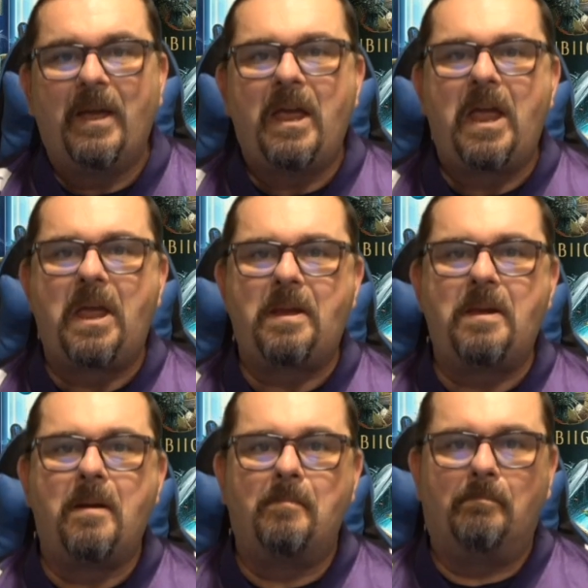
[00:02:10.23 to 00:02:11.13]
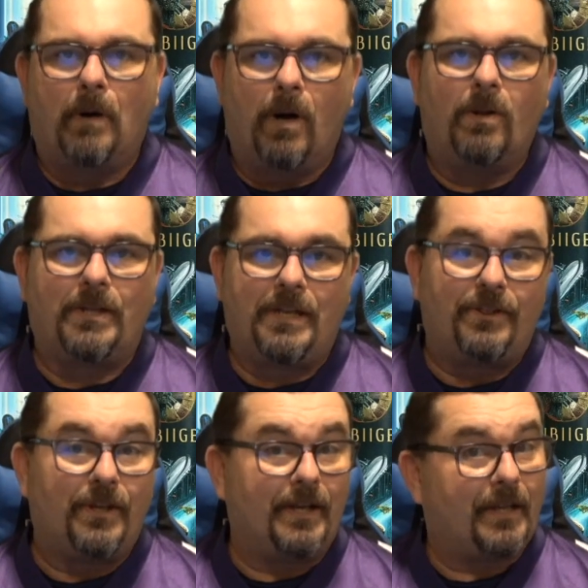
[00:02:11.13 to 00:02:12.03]
a bulky
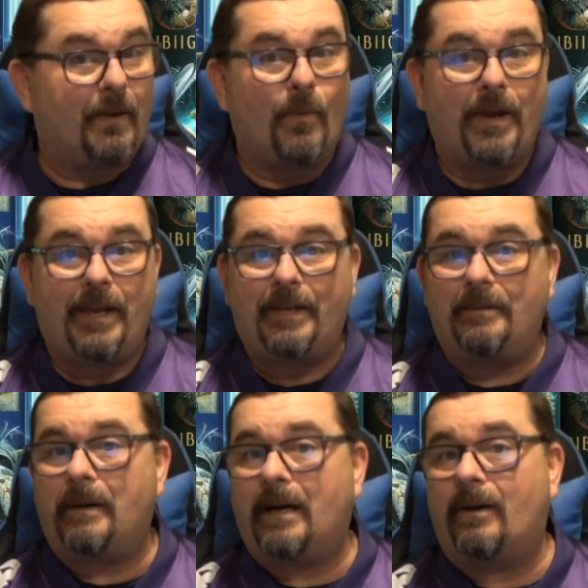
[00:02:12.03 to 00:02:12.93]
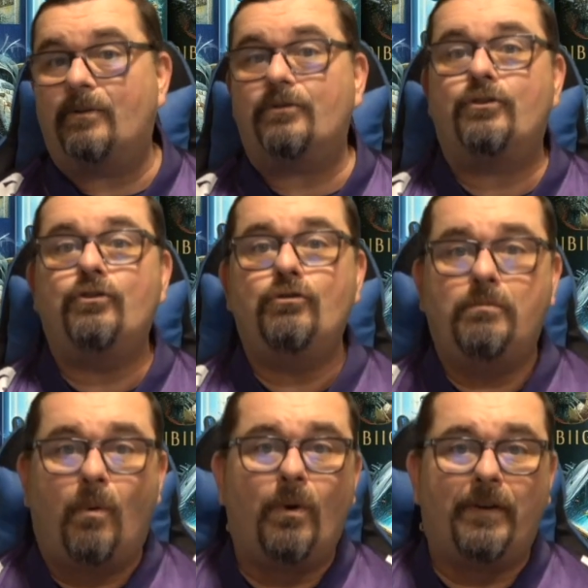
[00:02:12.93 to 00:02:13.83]
thing that weighed about
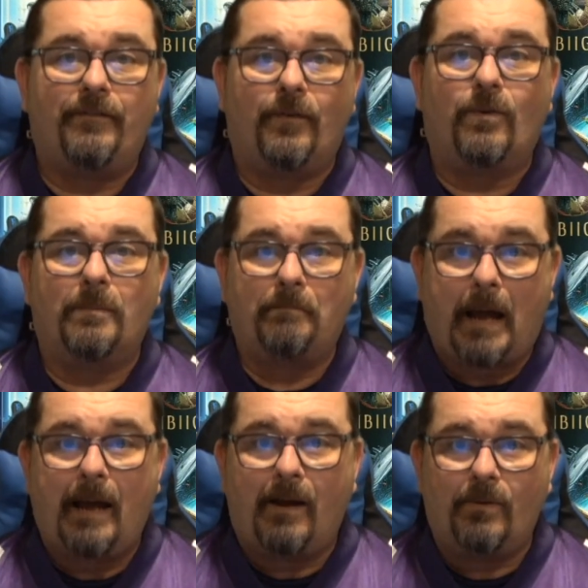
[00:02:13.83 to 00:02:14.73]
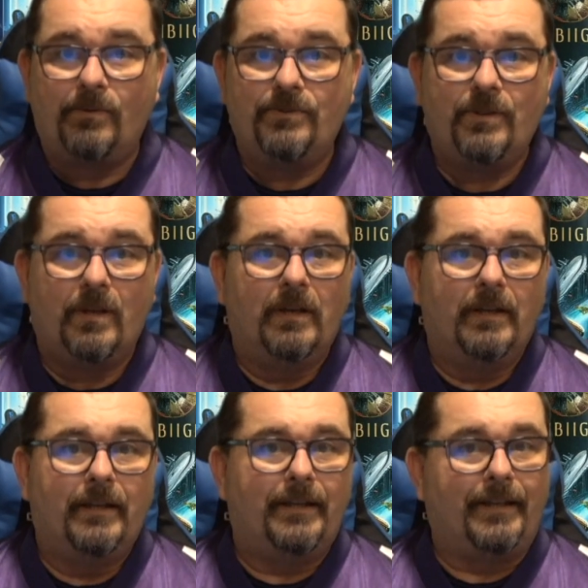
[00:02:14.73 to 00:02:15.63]
2.4 pounds,
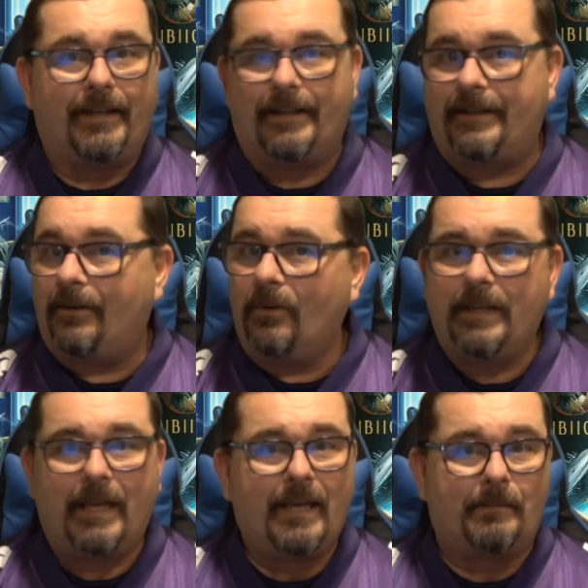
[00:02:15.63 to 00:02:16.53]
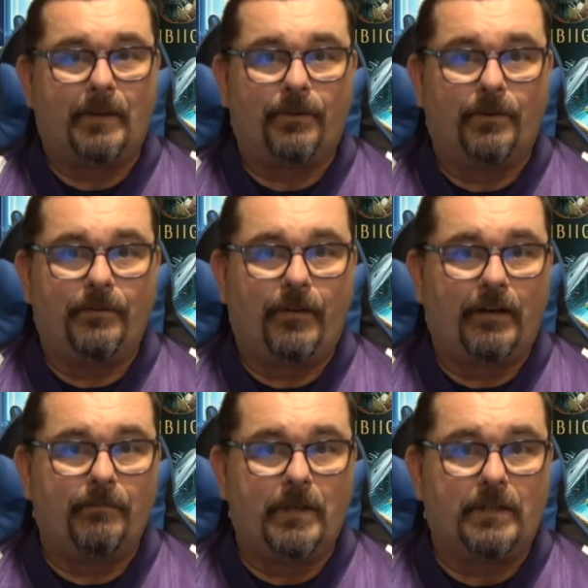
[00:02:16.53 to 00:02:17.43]
and it only had about
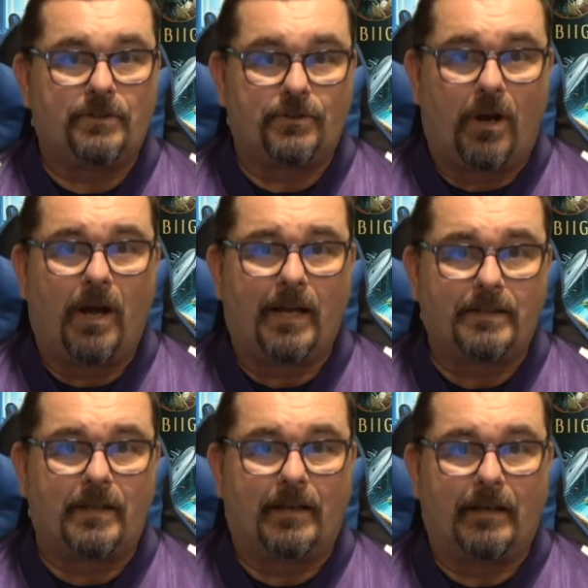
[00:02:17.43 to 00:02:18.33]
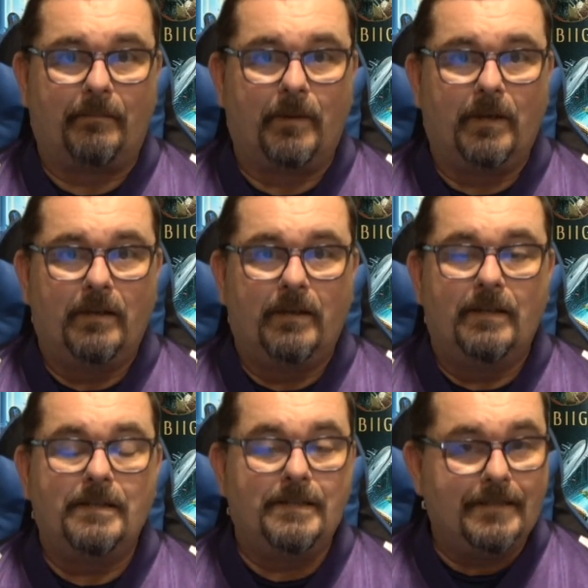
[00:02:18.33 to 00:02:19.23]
35 minutes of talk time,
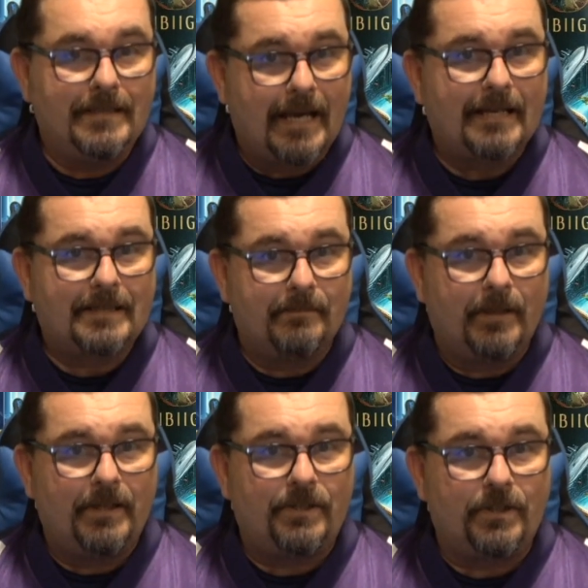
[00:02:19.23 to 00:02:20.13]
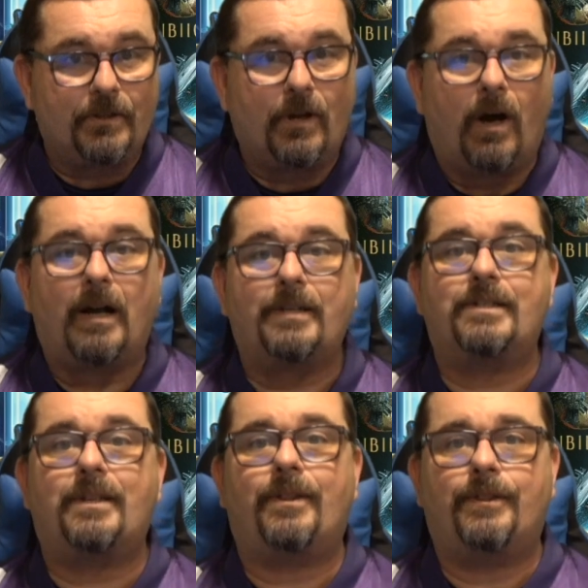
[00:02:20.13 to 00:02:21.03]
not to mention
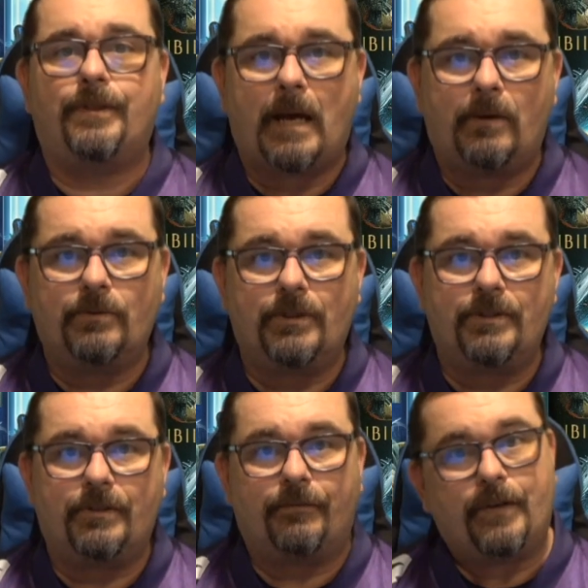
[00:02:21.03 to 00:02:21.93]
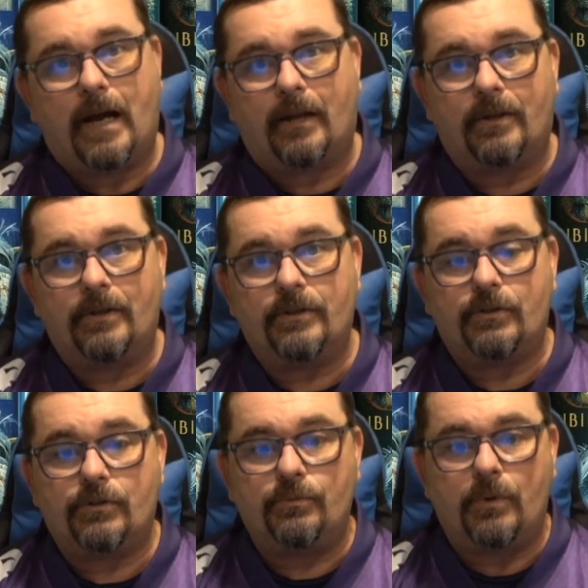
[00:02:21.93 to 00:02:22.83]
cost thousands of dollars
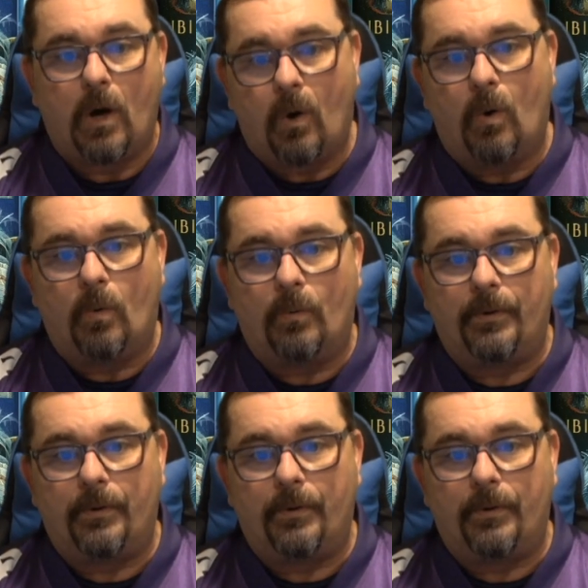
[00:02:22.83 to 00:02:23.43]
to own.